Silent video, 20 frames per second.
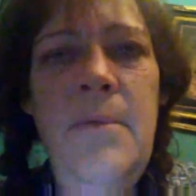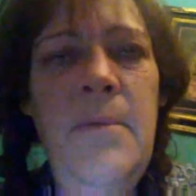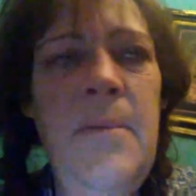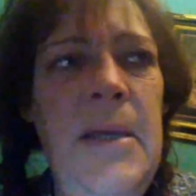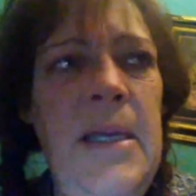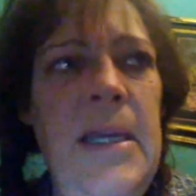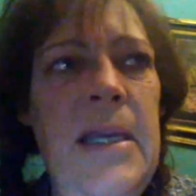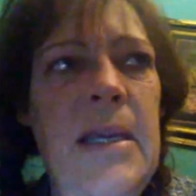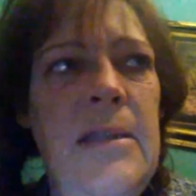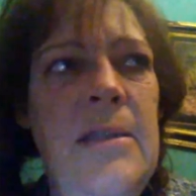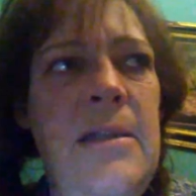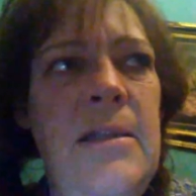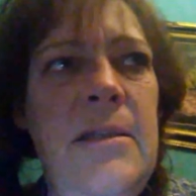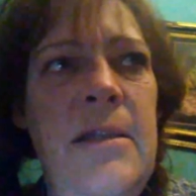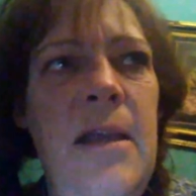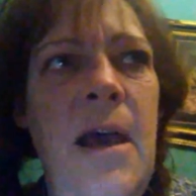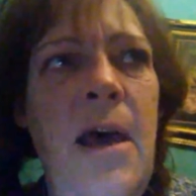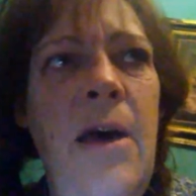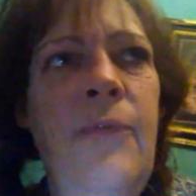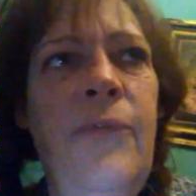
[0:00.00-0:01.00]
but yet
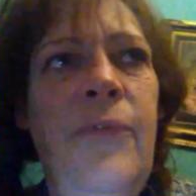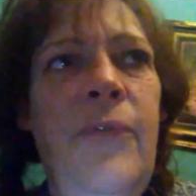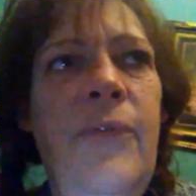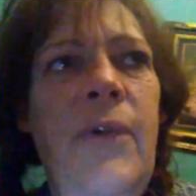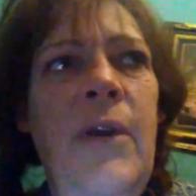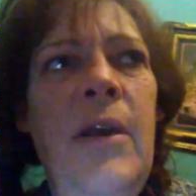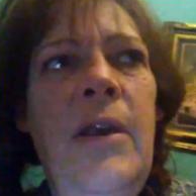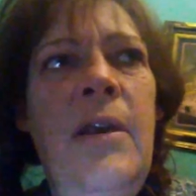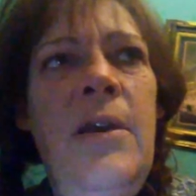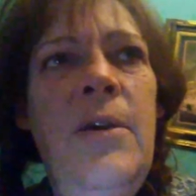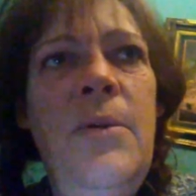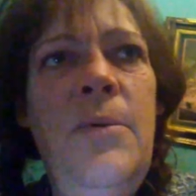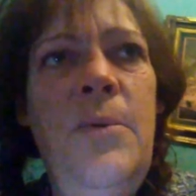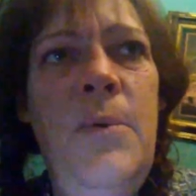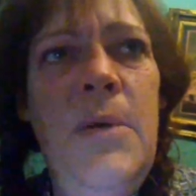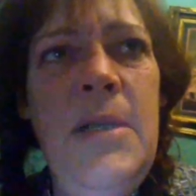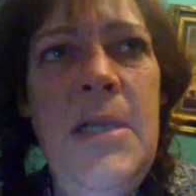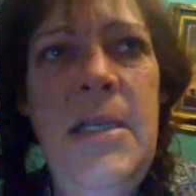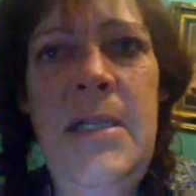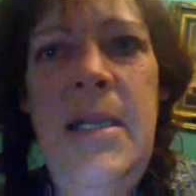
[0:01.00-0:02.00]
stuff
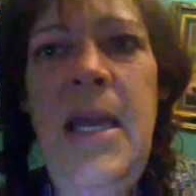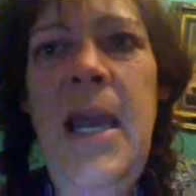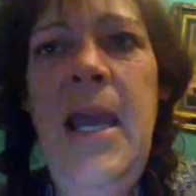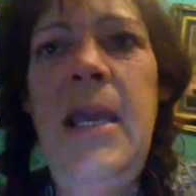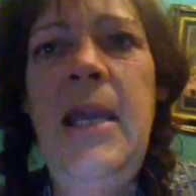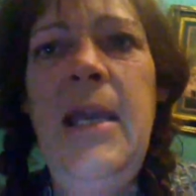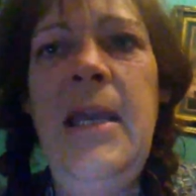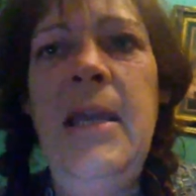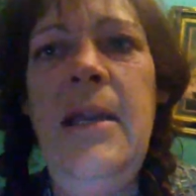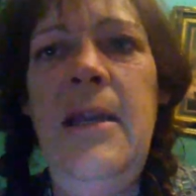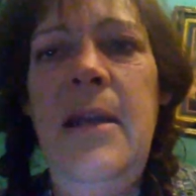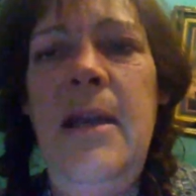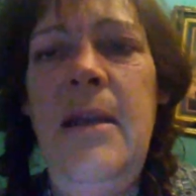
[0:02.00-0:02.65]
was taken